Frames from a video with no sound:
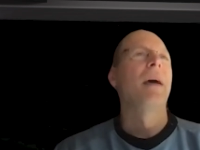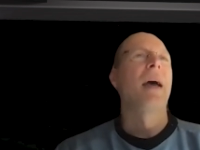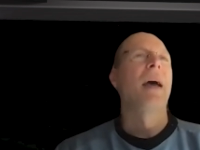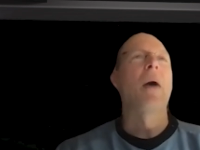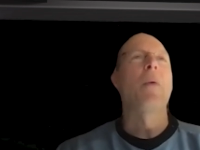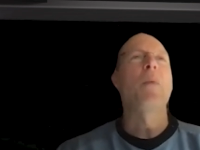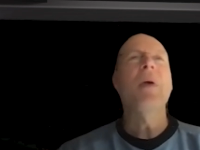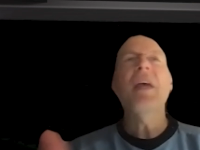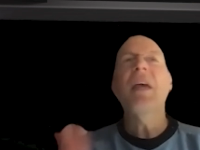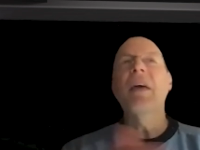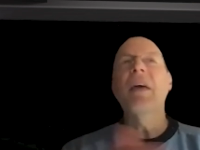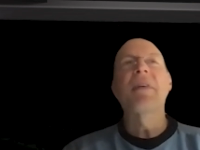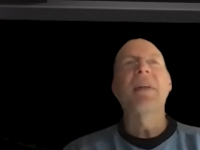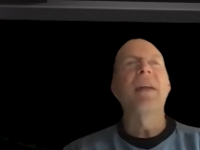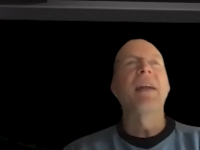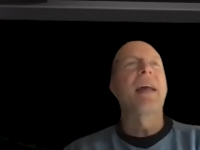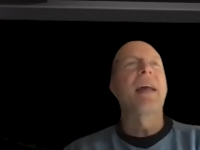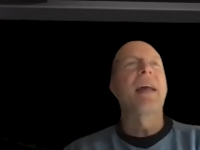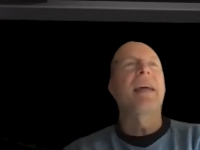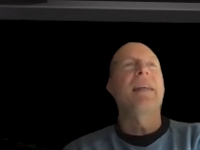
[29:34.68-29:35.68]
And we gave it
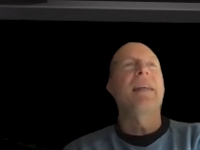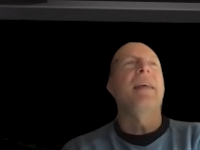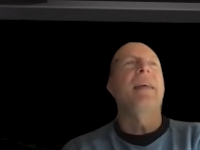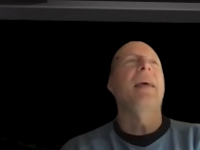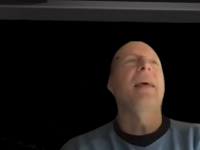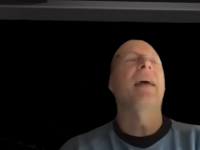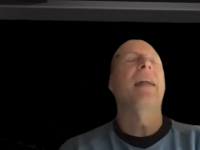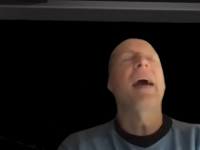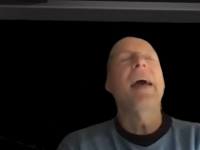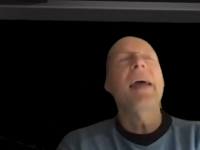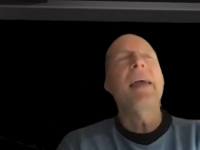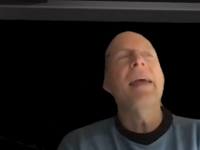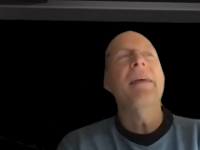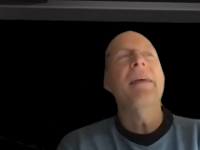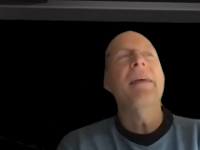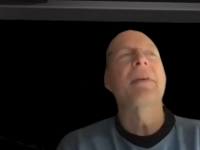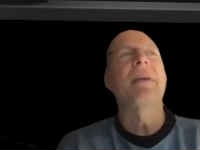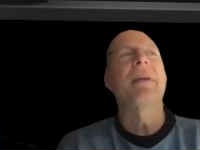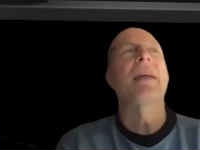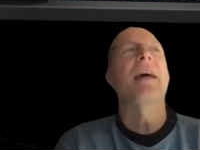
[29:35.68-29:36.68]
a 90. And I
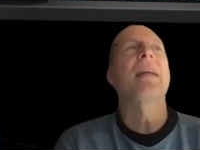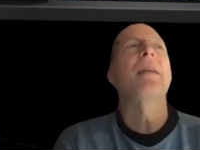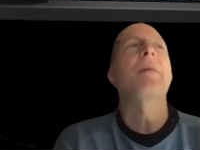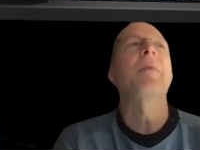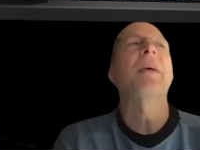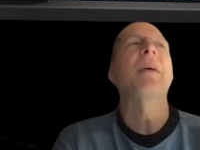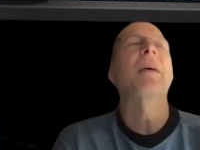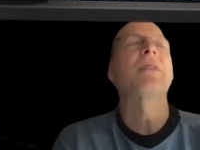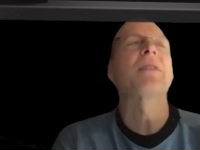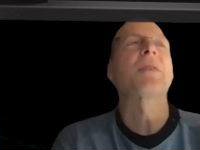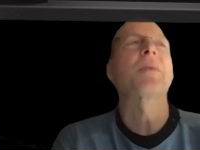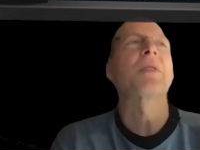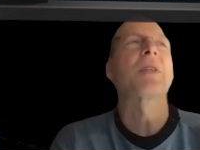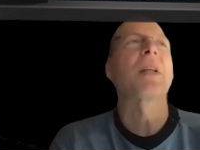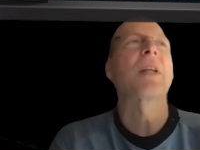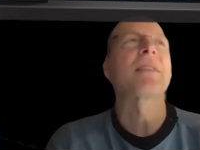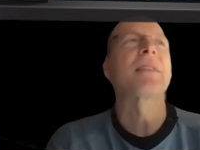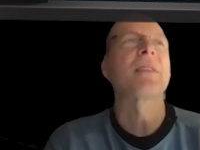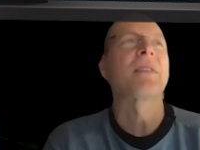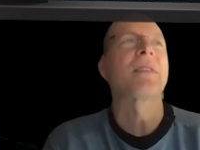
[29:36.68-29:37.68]
gave it a 90 because there was lots of